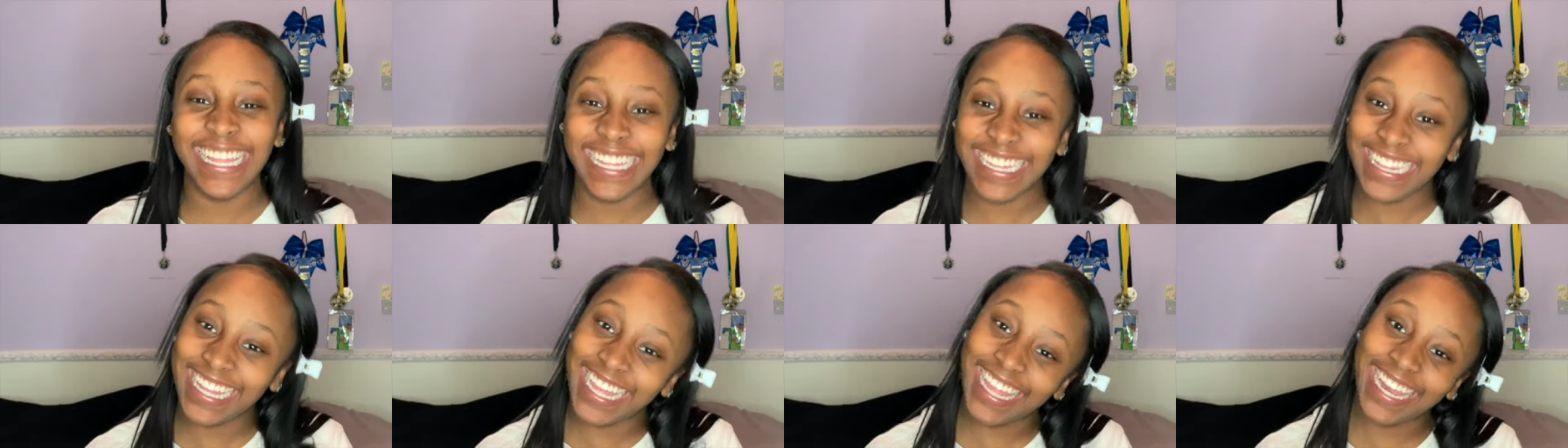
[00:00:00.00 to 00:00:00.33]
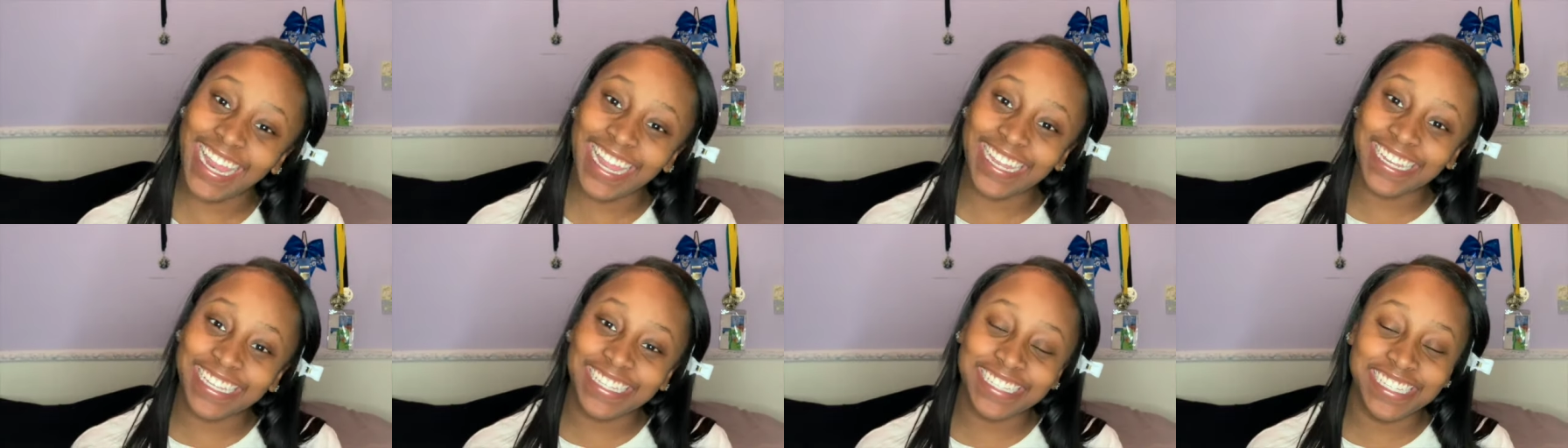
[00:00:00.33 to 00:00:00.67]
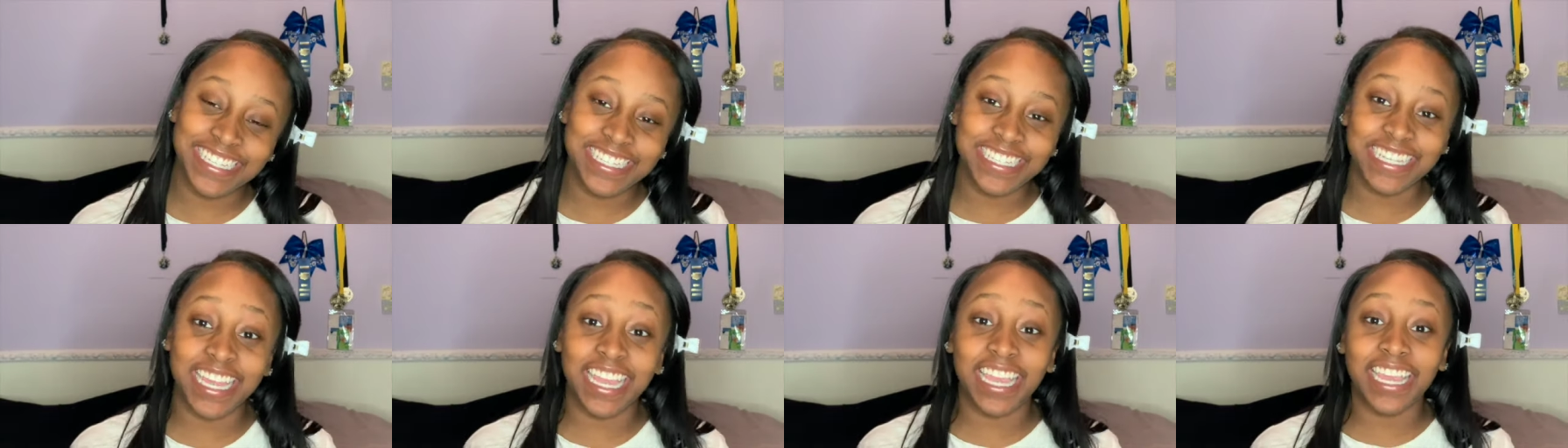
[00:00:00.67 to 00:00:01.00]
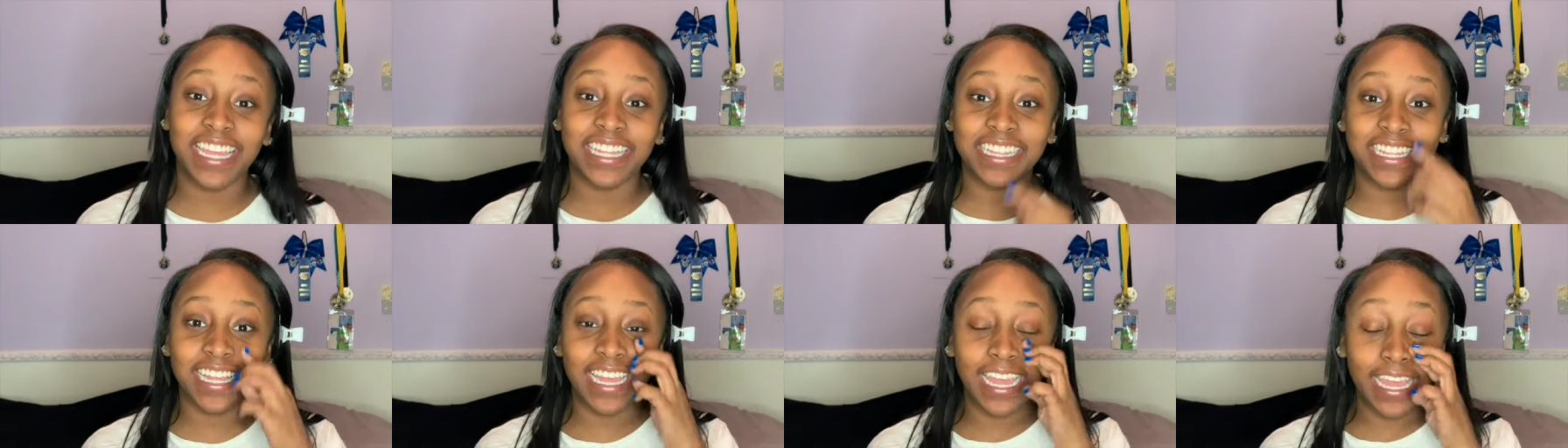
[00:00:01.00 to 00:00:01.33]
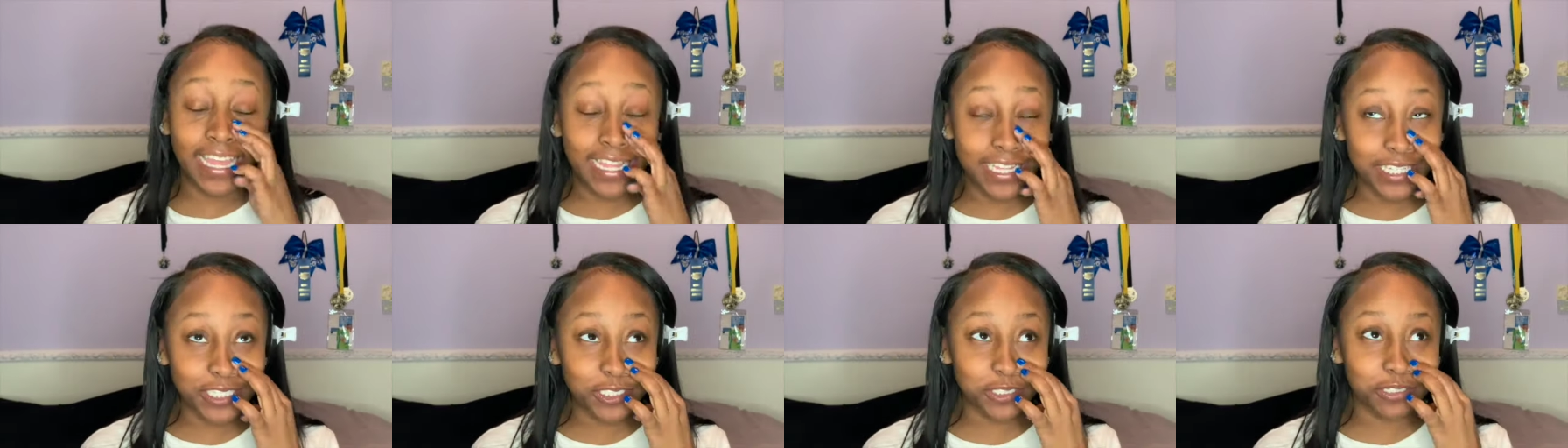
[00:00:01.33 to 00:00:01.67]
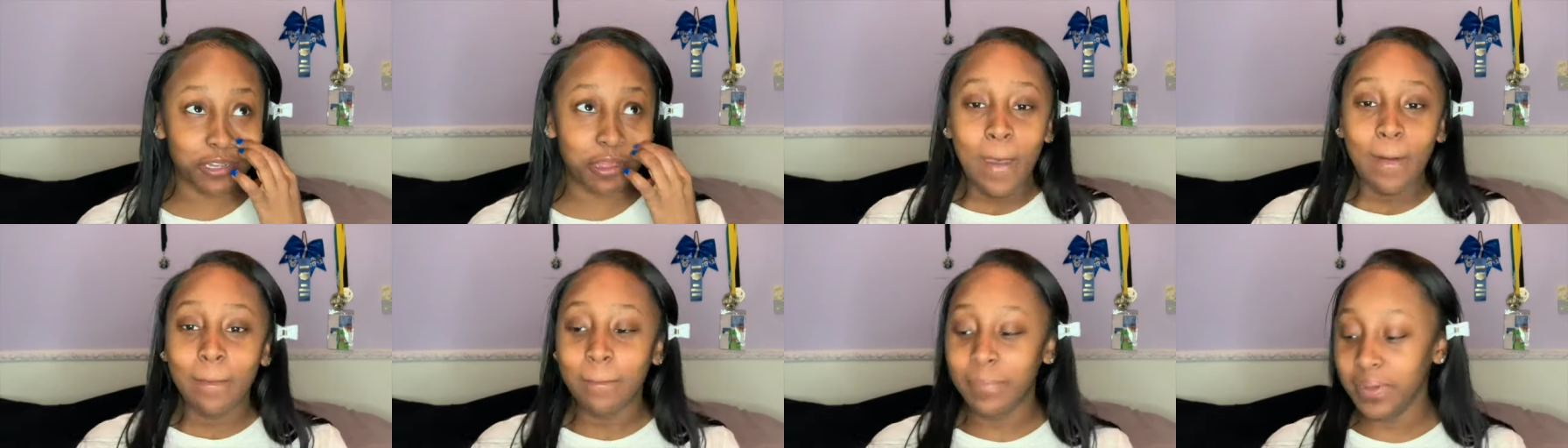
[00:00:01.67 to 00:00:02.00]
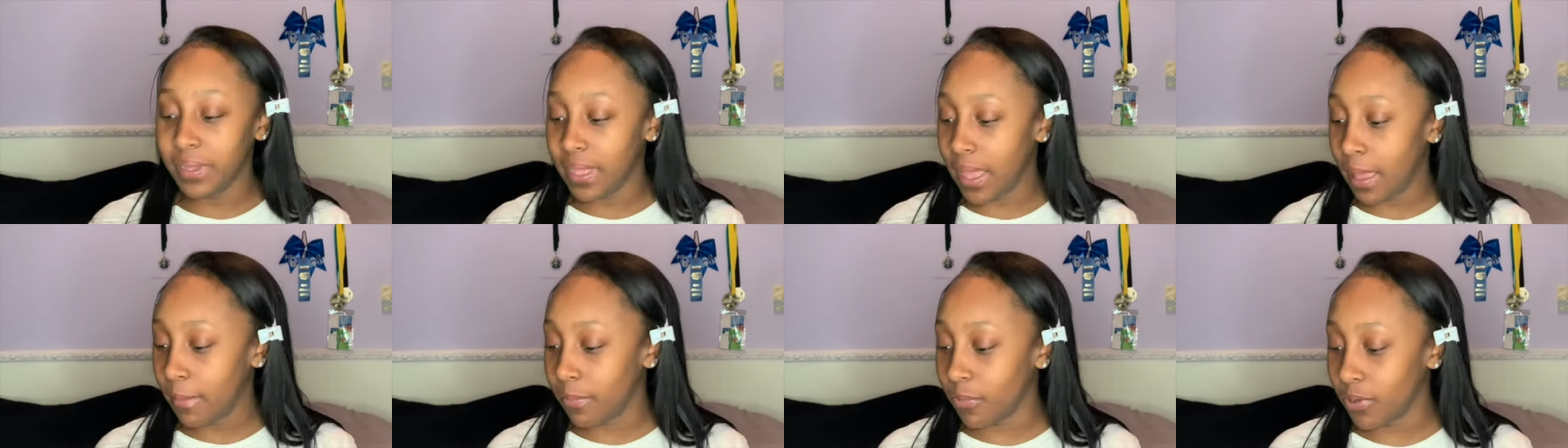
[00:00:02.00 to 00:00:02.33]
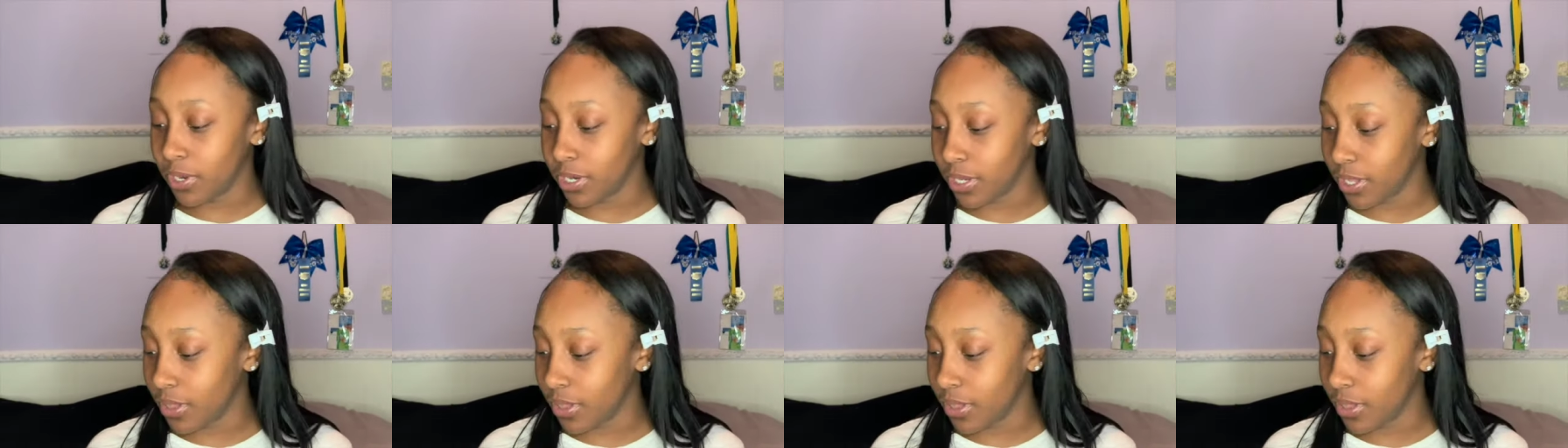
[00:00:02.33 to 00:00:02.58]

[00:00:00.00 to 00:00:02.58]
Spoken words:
that I need to say in the intro, but I'm gonna go